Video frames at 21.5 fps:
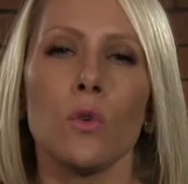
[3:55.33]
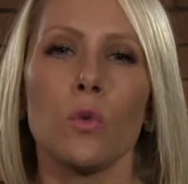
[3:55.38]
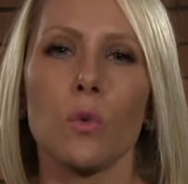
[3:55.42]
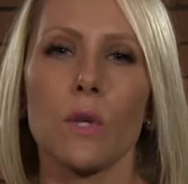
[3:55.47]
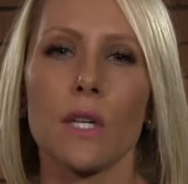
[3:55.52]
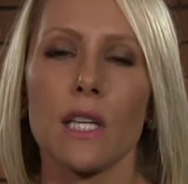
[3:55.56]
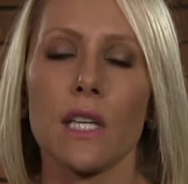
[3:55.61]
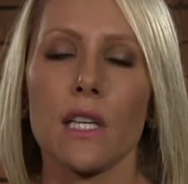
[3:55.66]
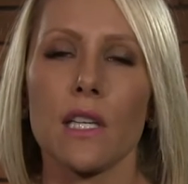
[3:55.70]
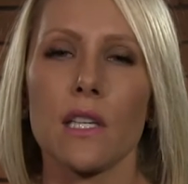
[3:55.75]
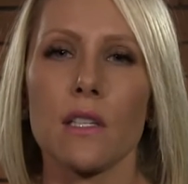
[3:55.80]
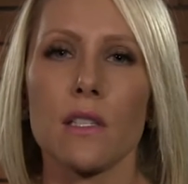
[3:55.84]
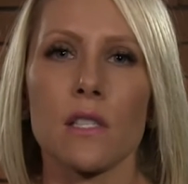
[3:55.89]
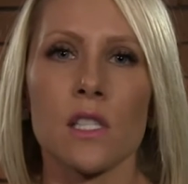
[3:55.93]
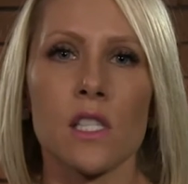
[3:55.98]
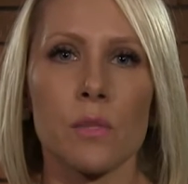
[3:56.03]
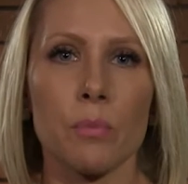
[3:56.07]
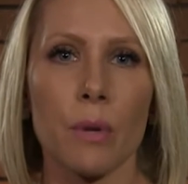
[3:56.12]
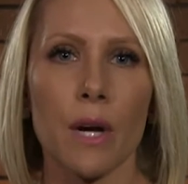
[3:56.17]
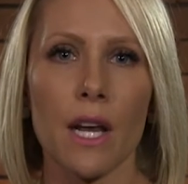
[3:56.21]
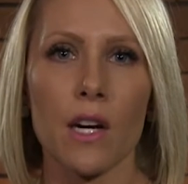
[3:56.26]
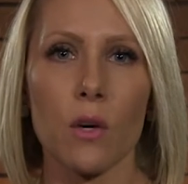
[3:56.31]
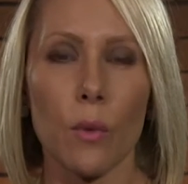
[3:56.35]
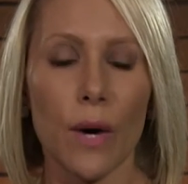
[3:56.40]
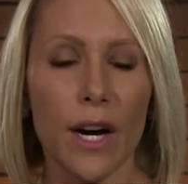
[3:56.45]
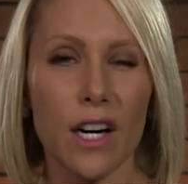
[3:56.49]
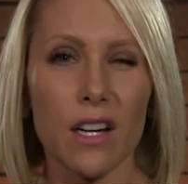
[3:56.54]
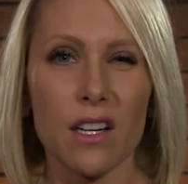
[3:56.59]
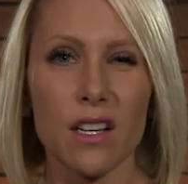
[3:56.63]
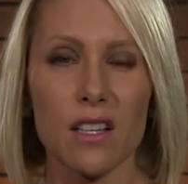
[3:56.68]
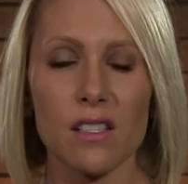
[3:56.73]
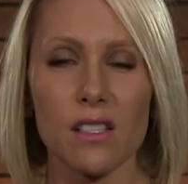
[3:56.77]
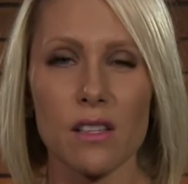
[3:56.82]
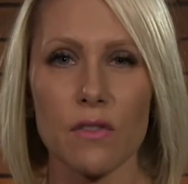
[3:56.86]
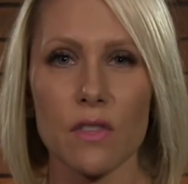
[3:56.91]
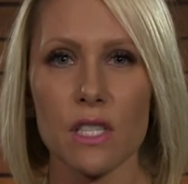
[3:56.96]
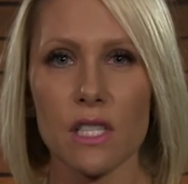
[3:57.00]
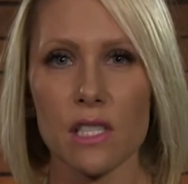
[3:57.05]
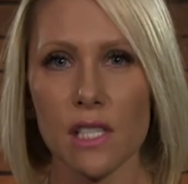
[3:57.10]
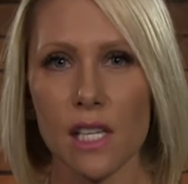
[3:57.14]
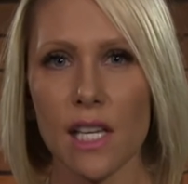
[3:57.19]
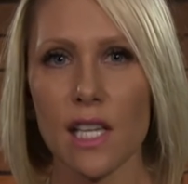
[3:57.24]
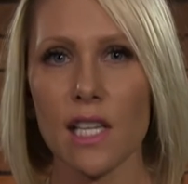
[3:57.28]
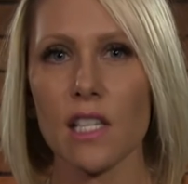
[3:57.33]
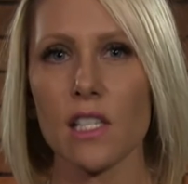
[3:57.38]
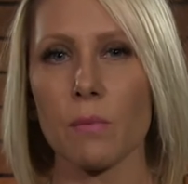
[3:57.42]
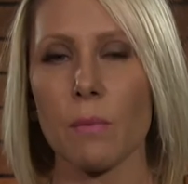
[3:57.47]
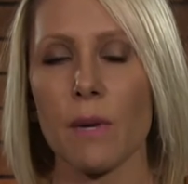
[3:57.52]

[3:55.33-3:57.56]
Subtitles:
We spread awareness of the disease